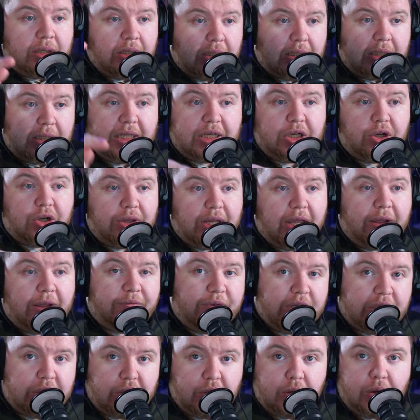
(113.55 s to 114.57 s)
click on that
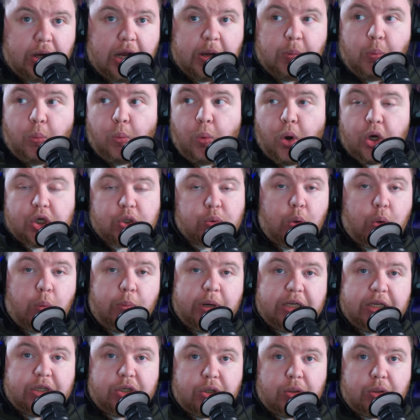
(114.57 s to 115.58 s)
video and watch what
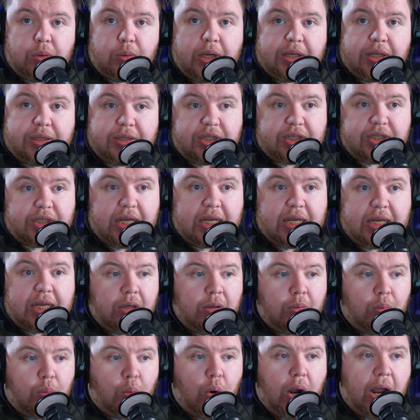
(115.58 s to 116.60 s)
we do and see
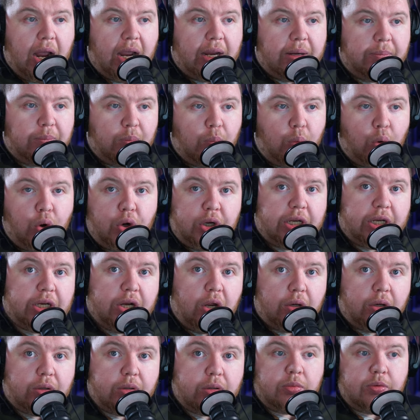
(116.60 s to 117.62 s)
what I'm working
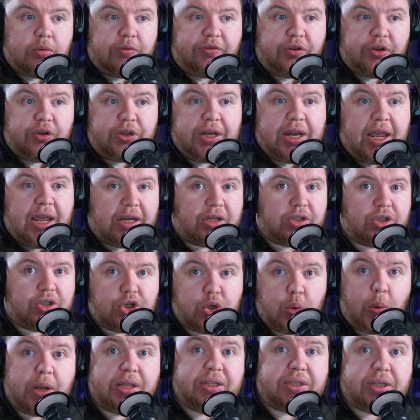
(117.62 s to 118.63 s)
on for the next
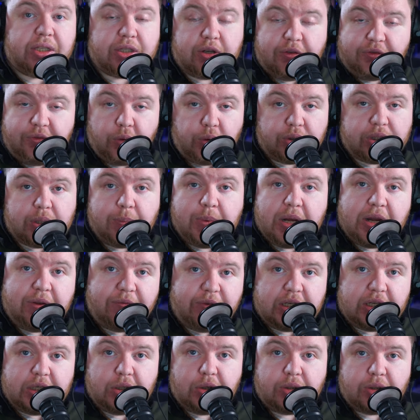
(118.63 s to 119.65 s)
20 to 40 minute
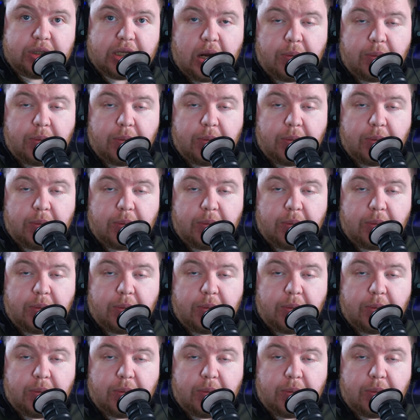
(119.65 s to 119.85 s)
video that I'll be